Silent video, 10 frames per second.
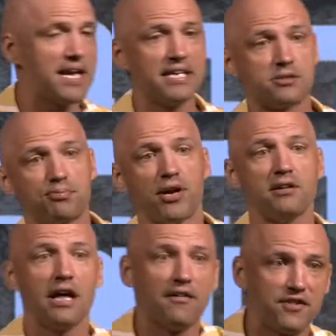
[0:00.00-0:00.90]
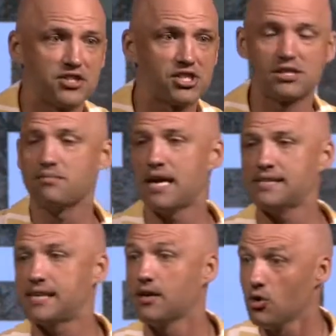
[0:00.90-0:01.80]
his prayer life is just
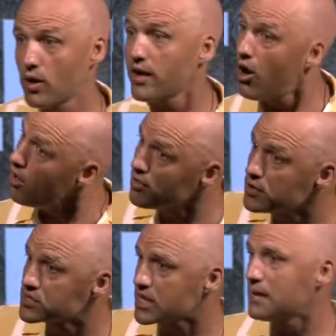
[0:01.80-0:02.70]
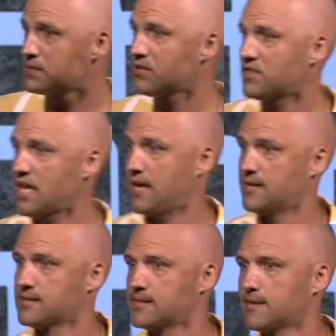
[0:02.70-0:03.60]
amazing, right? All those types of
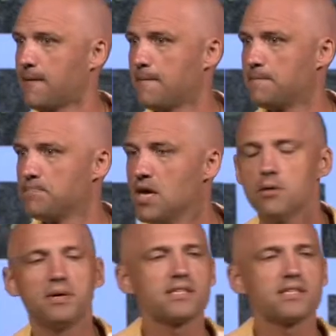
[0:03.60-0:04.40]
things. But